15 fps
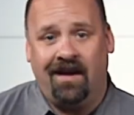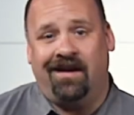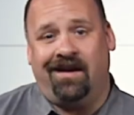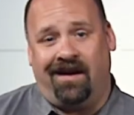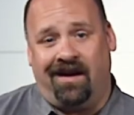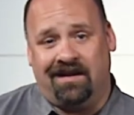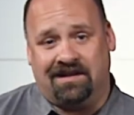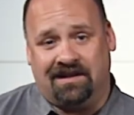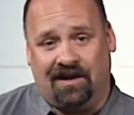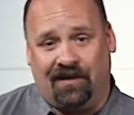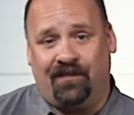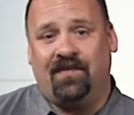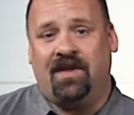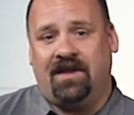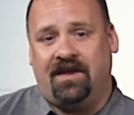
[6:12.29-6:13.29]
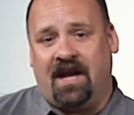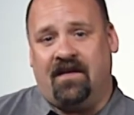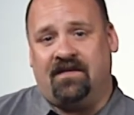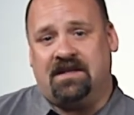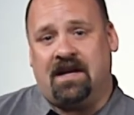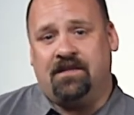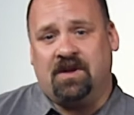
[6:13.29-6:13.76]
Also, they have
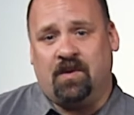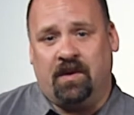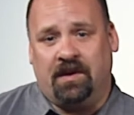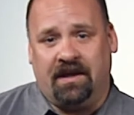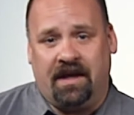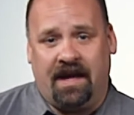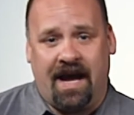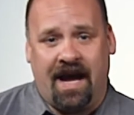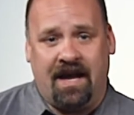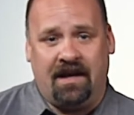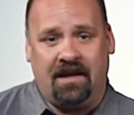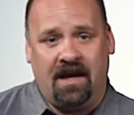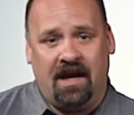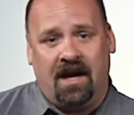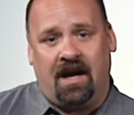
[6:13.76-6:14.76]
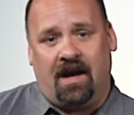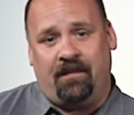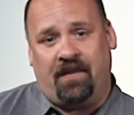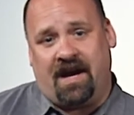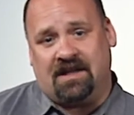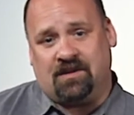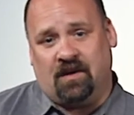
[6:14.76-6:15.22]
subsequently added a
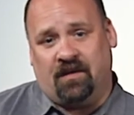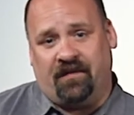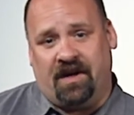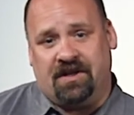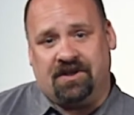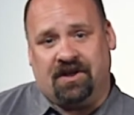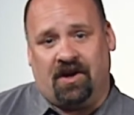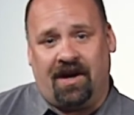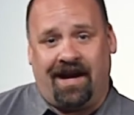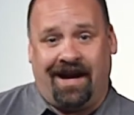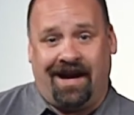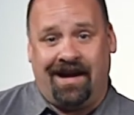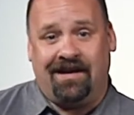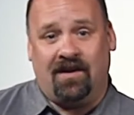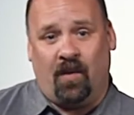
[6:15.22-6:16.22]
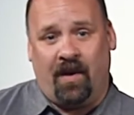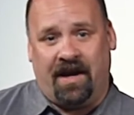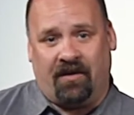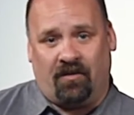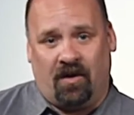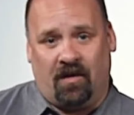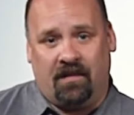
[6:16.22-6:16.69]
password feature and a
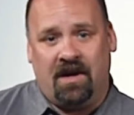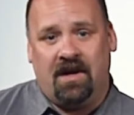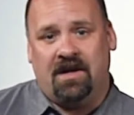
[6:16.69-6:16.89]
waiting room